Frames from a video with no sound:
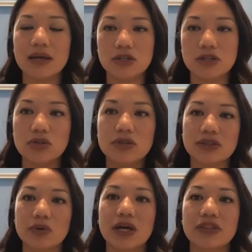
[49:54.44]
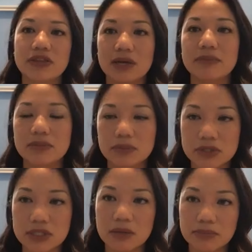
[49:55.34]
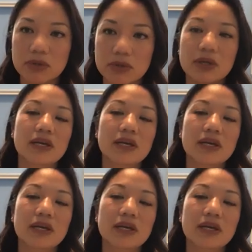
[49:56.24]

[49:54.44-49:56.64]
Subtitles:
do I think I'm able to help you?